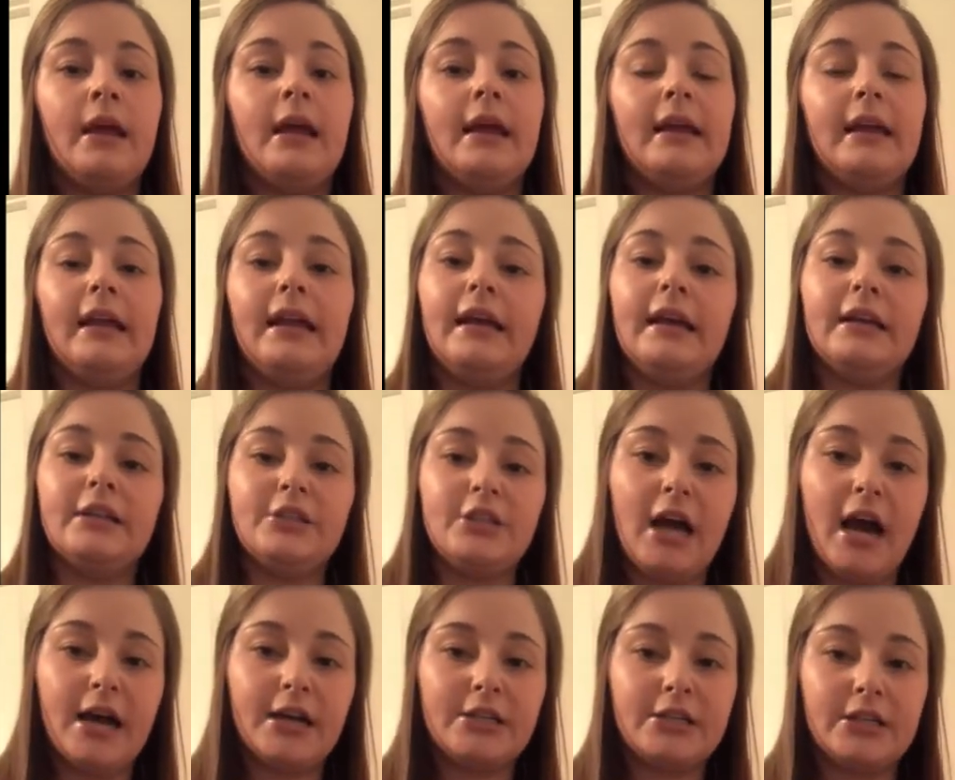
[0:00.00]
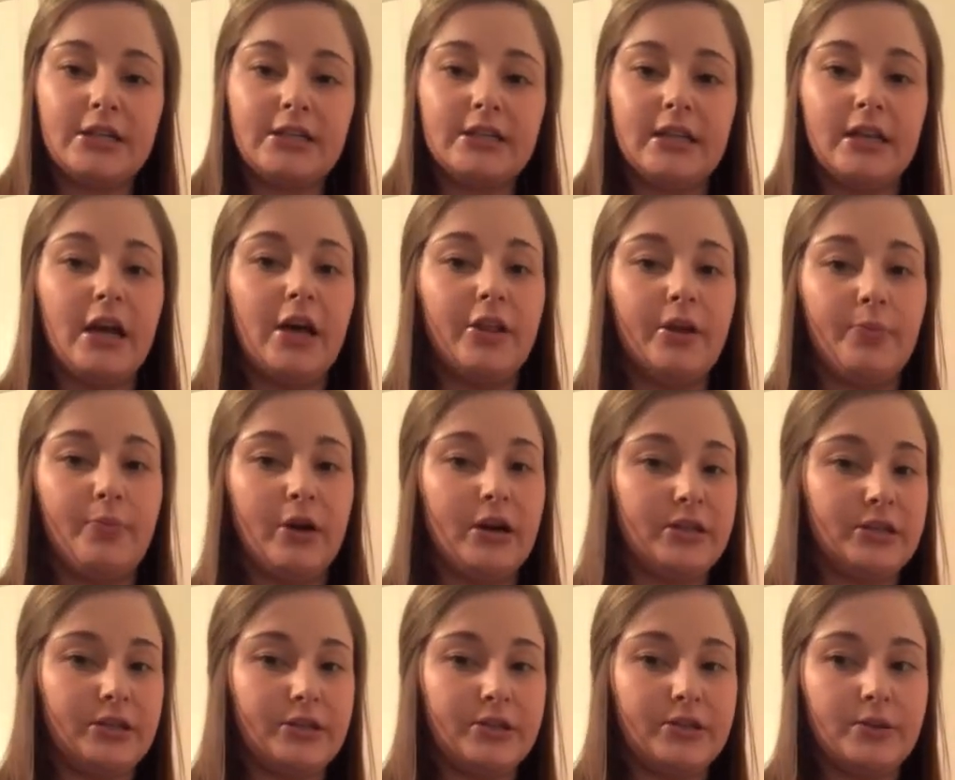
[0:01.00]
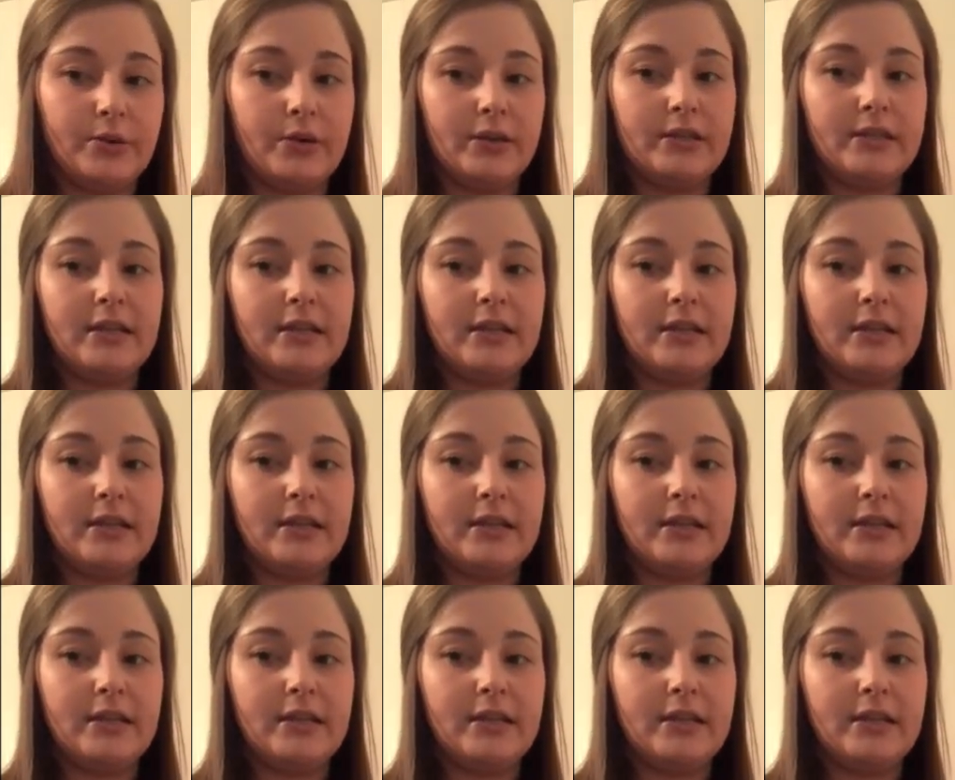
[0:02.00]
getting contractures and other pressure sores,